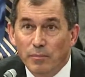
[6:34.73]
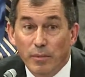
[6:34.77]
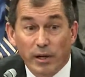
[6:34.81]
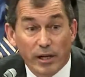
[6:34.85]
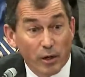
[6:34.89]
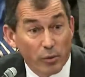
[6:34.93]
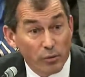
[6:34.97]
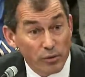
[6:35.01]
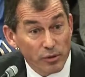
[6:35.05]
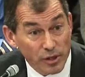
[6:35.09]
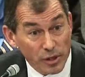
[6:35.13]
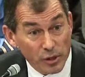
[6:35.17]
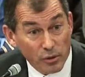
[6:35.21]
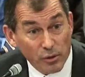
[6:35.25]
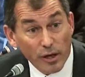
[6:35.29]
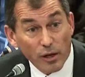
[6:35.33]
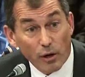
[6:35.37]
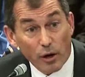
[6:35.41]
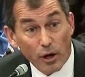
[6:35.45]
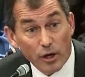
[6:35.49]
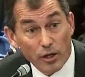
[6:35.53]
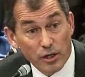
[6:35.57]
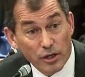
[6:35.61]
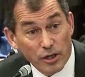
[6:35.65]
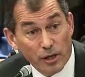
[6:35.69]
it was a great
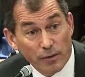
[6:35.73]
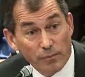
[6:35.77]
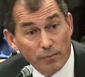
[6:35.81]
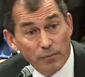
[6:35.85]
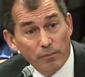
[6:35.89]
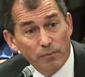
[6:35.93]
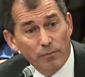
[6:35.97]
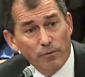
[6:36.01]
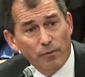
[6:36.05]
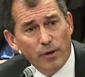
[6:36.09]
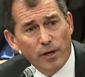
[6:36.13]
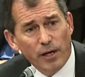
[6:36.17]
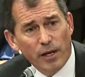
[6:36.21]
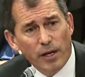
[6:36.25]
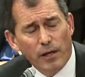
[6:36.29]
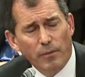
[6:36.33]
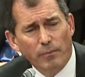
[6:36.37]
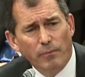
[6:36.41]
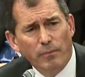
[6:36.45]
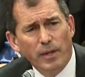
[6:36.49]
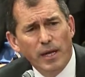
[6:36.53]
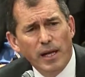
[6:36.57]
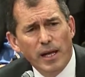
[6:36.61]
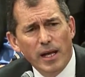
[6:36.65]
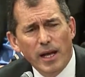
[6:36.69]
hardship for
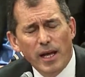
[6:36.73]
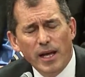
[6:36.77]
him.